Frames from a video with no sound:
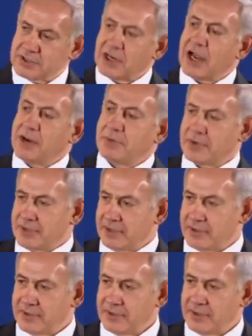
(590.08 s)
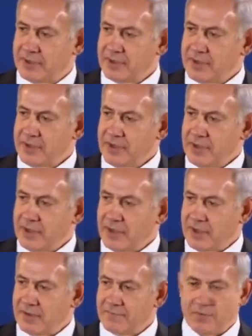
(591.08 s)
library there
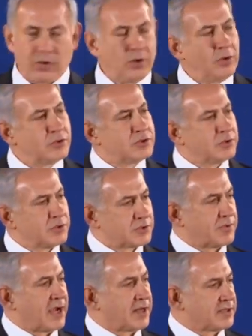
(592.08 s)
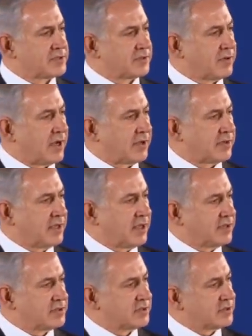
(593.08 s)
of old Jewish writings throughout
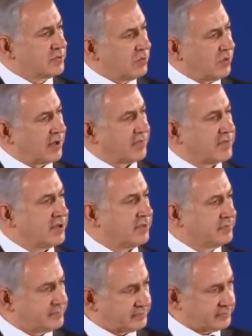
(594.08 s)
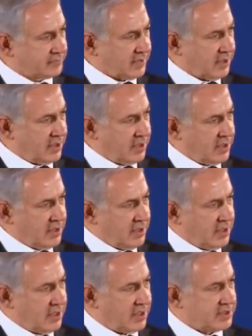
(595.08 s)
the ages. One of them
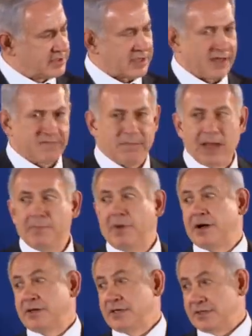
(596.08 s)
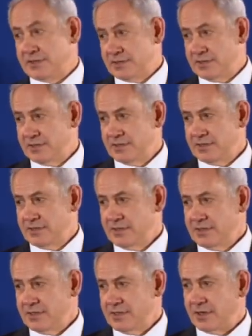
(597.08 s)
is of Maimonides,
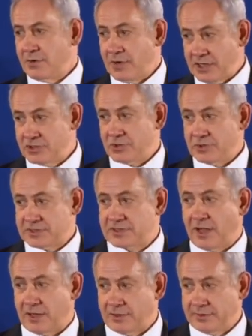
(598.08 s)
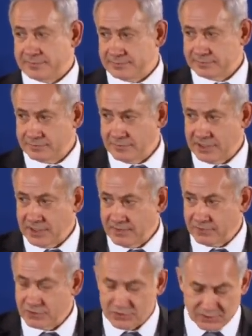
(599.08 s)
the great Jewish scholar,
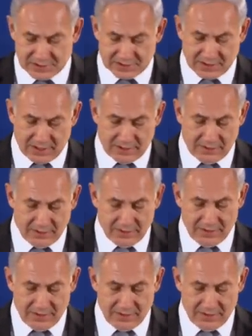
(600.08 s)
medieval Jewish scholar.